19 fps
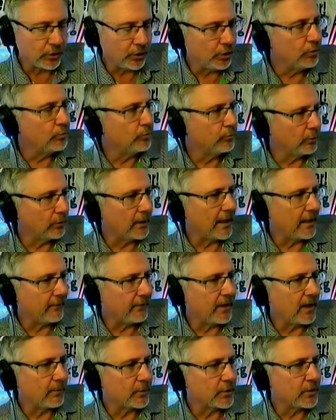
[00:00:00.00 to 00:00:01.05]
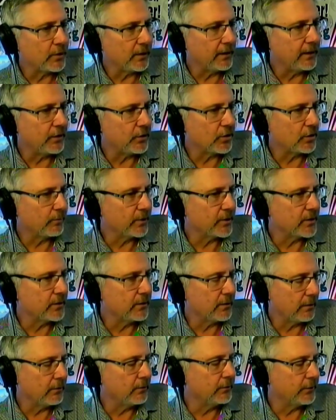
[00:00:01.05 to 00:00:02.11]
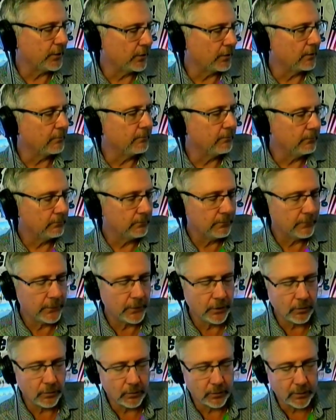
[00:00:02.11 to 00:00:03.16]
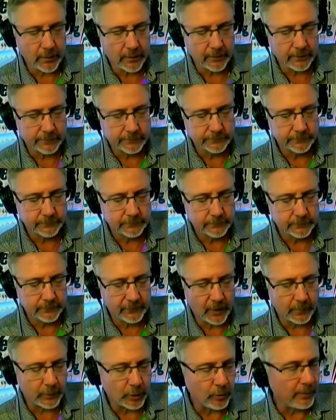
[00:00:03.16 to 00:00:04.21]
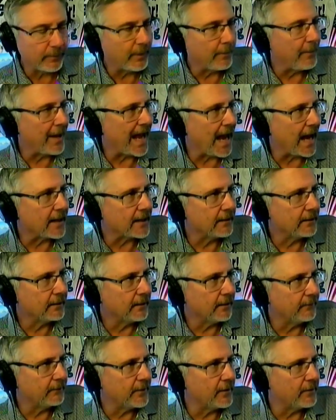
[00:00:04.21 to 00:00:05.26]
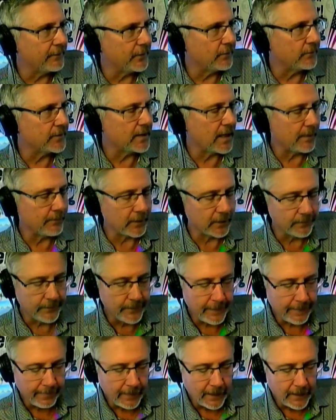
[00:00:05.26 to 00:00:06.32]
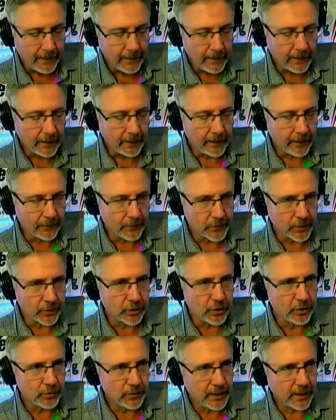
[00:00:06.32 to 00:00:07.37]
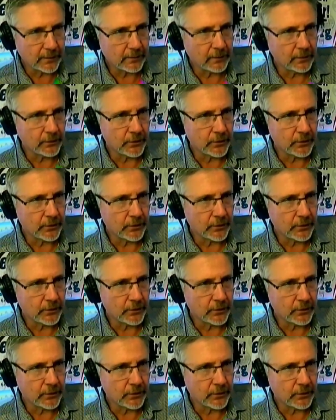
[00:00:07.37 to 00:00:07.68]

will have the opportunity to get your your your, uh, farm equipment back if, if you've stamped it. Uh, there's a new technology